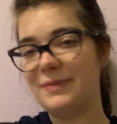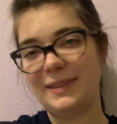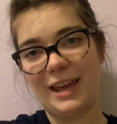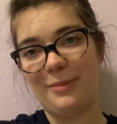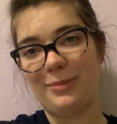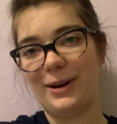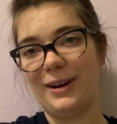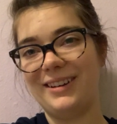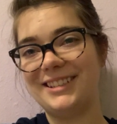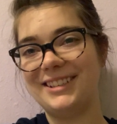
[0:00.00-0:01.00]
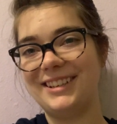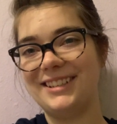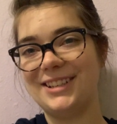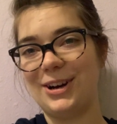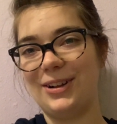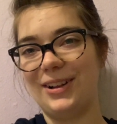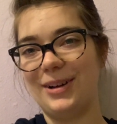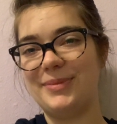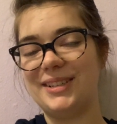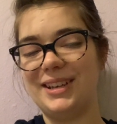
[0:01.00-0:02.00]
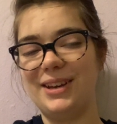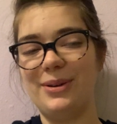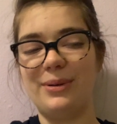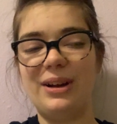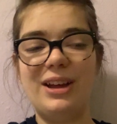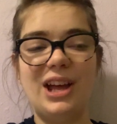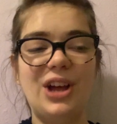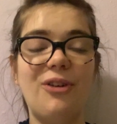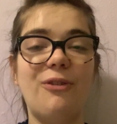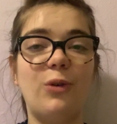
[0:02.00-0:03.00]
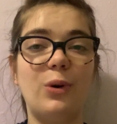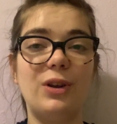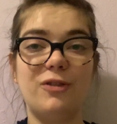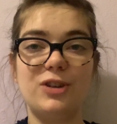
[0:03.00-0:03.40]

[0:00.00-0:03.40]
That part is all up to you. For the